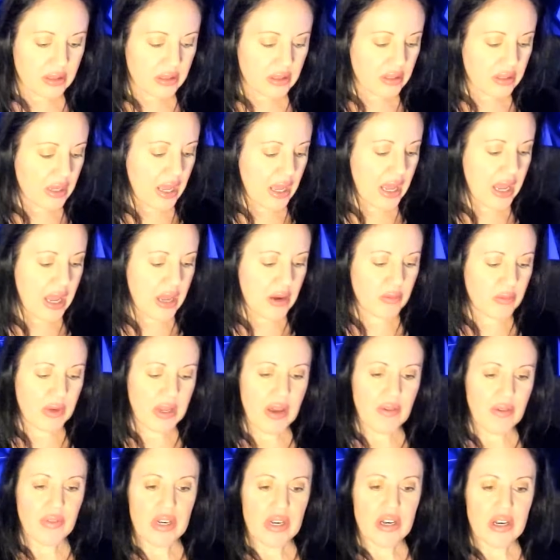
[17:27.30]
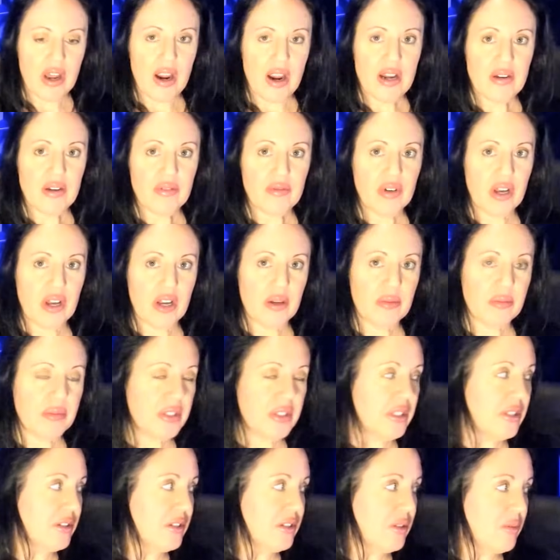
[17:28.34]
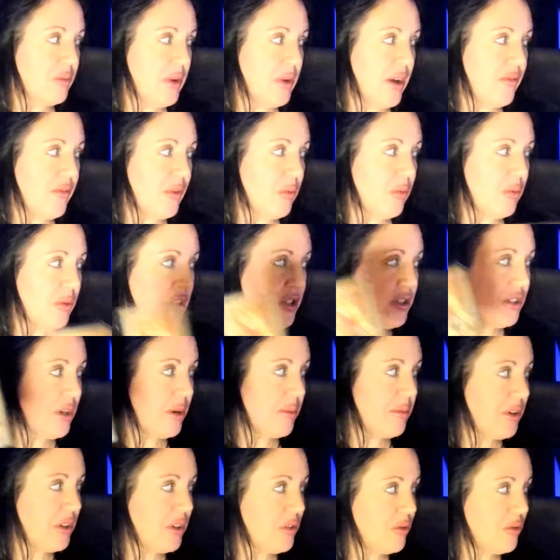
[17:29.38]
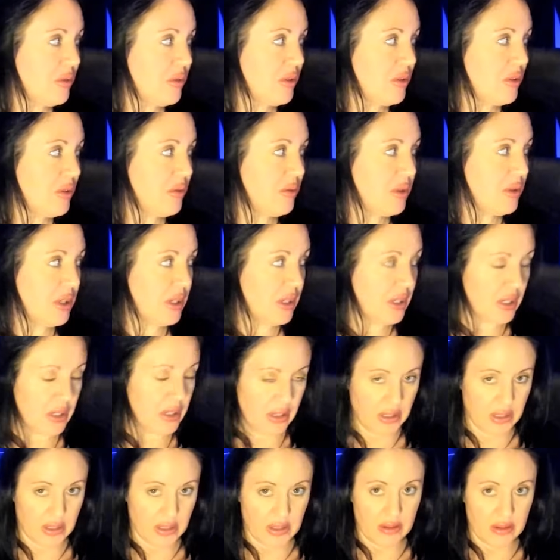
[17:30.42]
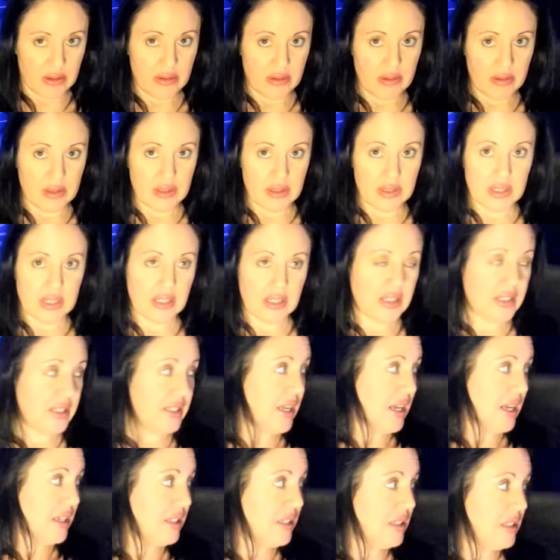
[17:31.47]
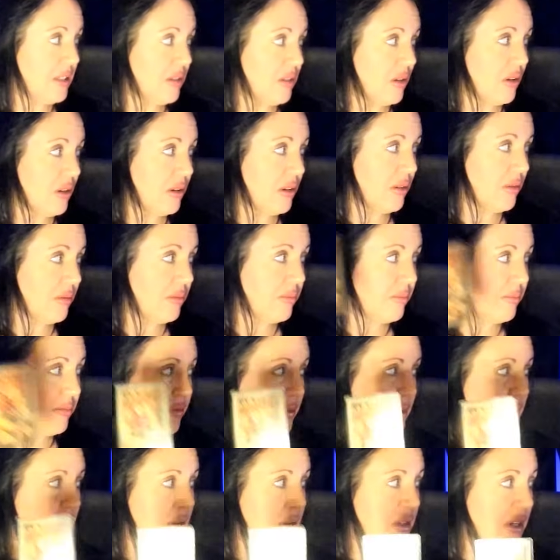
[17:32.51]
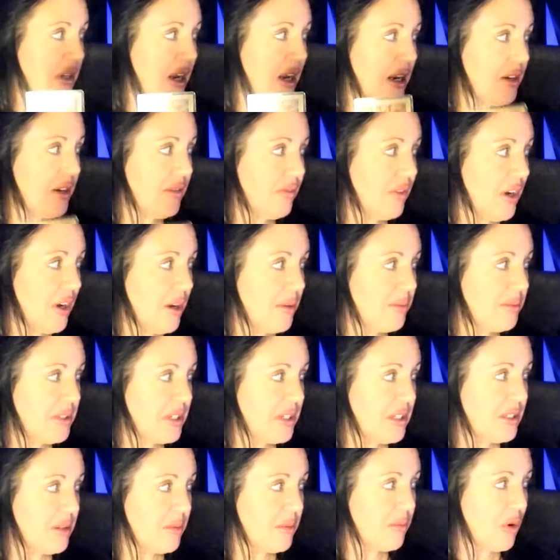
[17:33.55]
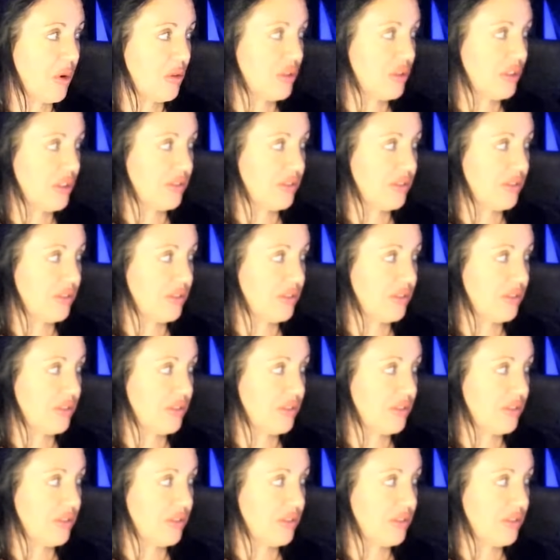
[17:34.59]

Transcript: And we have a Nine of Cups. So we have a wish coming true, success, or the Nine of Cups is emotional